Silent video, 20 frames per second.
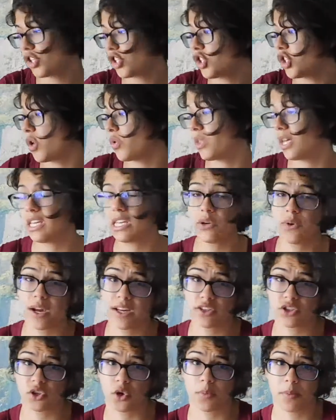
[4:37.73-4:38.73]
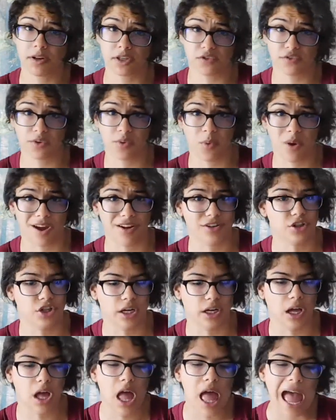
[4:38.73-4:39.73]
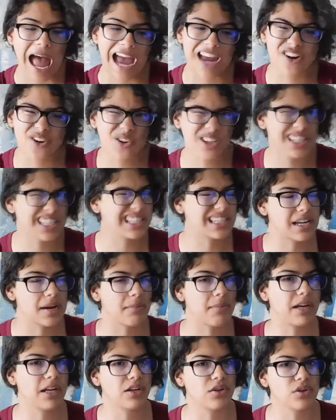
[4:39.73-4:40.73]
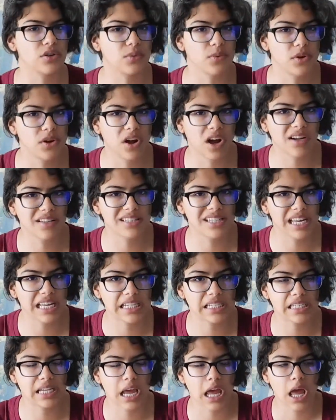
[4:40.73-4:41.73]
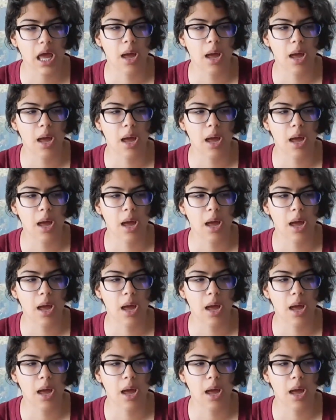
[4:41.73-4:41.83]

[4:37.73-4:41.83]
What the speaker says: So thank you guys so much for watching. I know this is not my usual content,